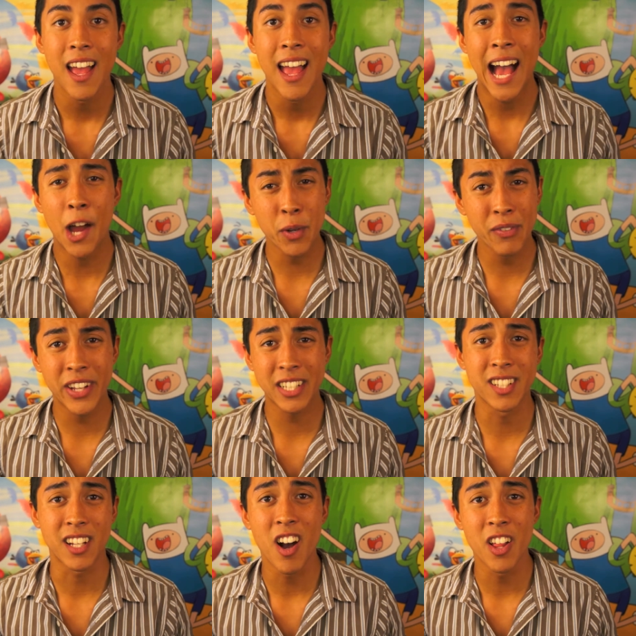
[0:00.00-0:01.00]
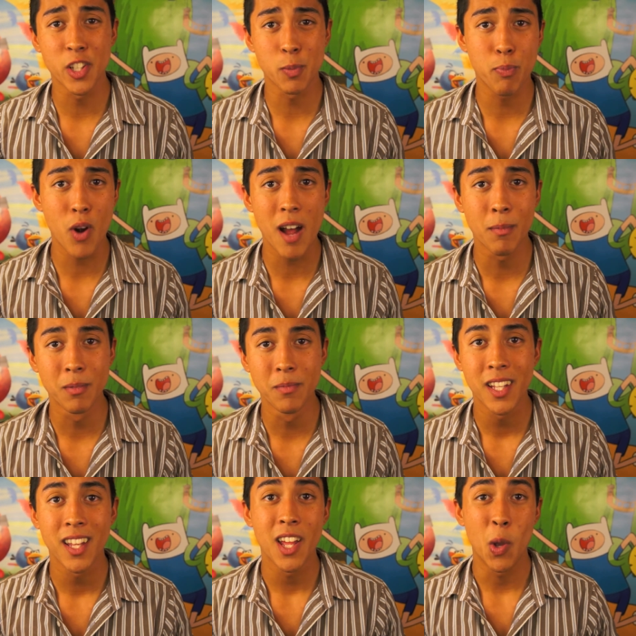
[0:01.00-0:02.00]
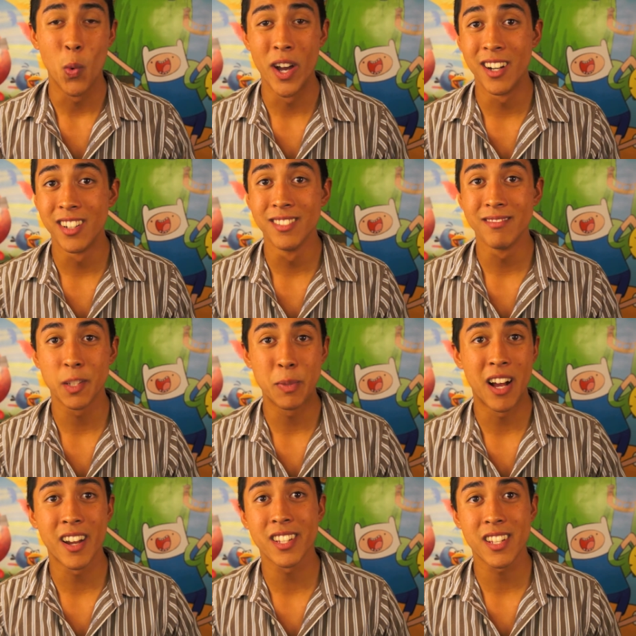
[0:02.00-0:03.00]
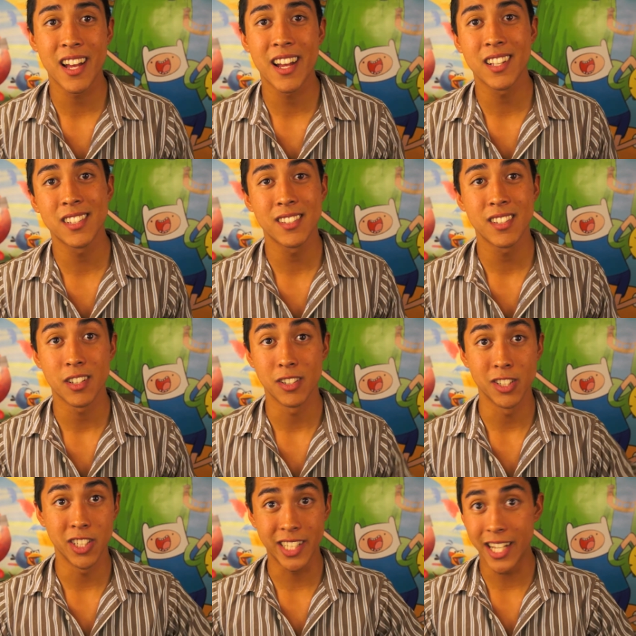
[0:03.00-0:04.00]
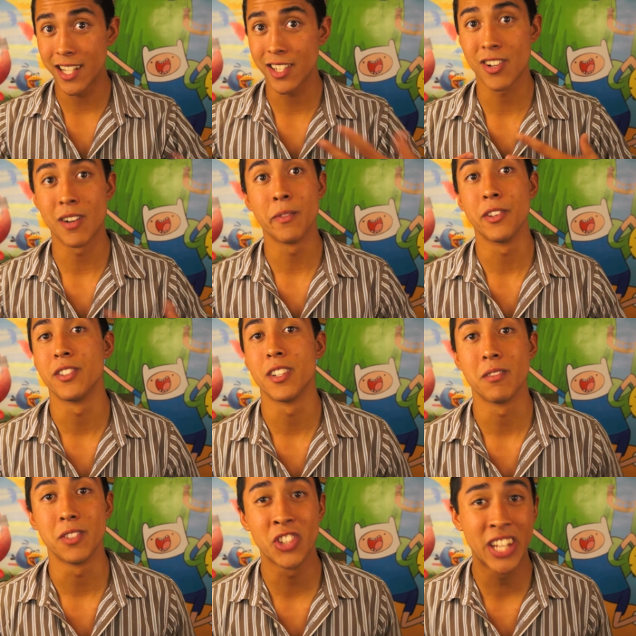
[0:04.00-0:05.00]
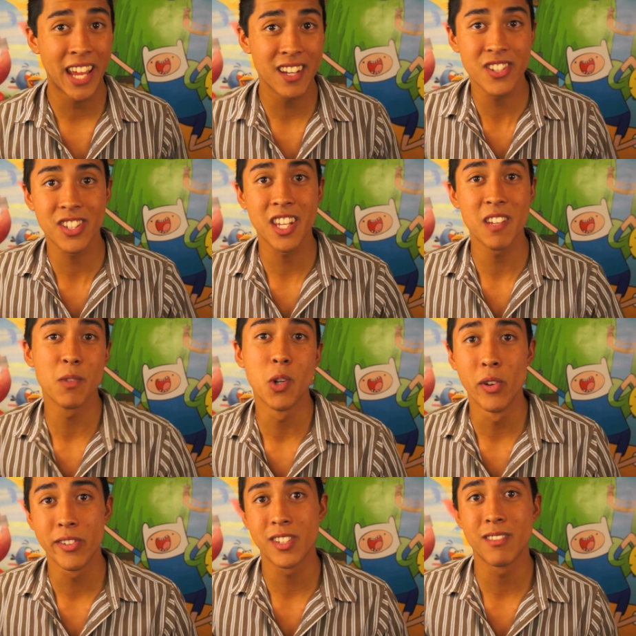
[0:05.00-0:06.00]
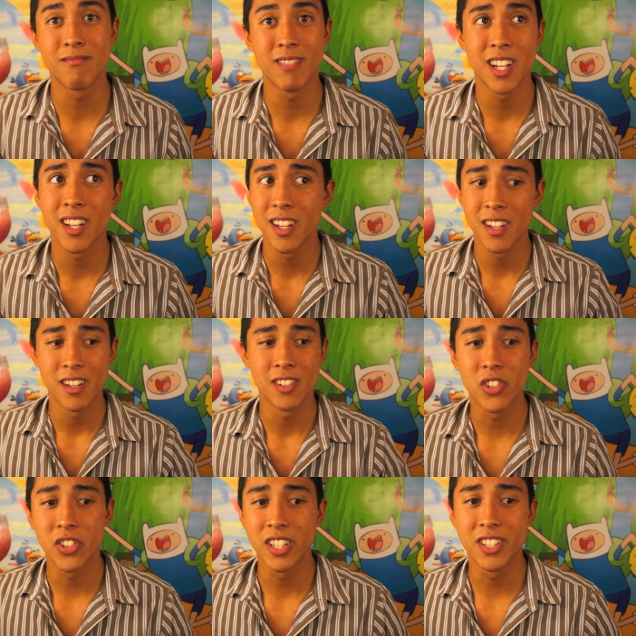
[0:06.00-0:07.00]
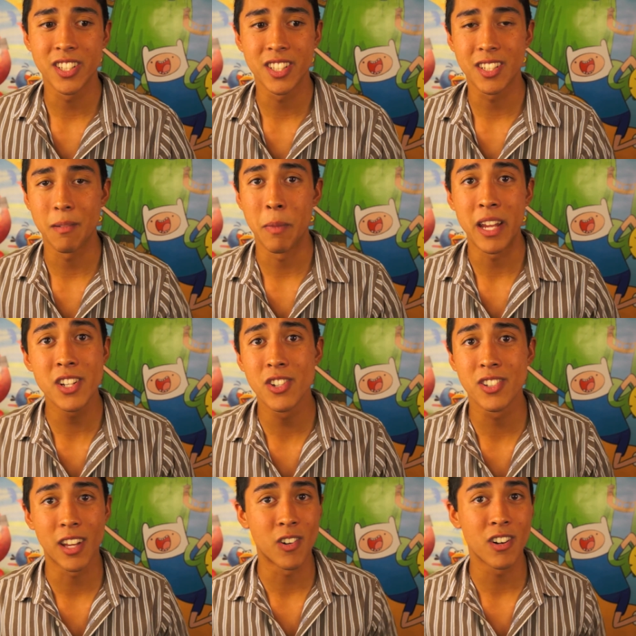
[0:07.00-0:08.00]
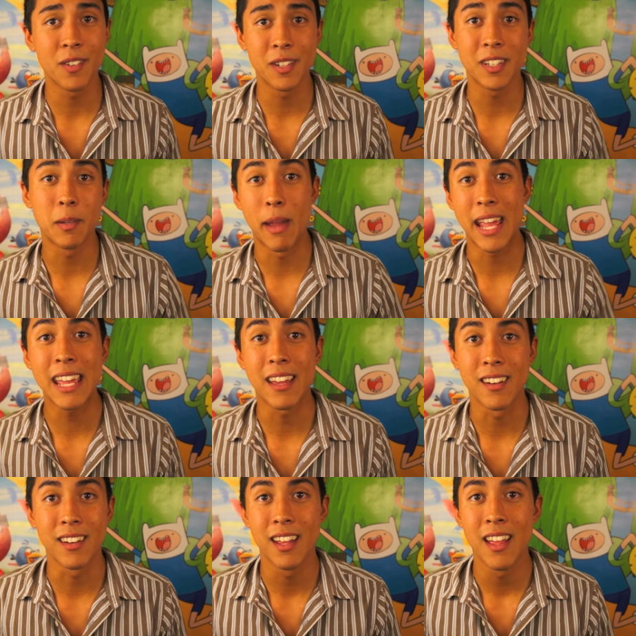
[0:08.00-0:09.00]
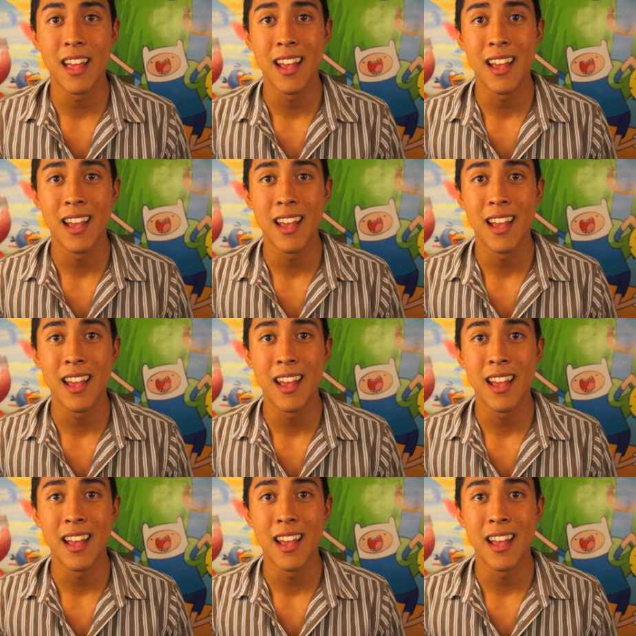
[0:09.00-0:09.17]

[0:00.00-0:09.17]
How do we fix the college problem? Well, to be honest, guys, you gotta start with yourselves. You can't just keep going to these just majors that aren't in demand.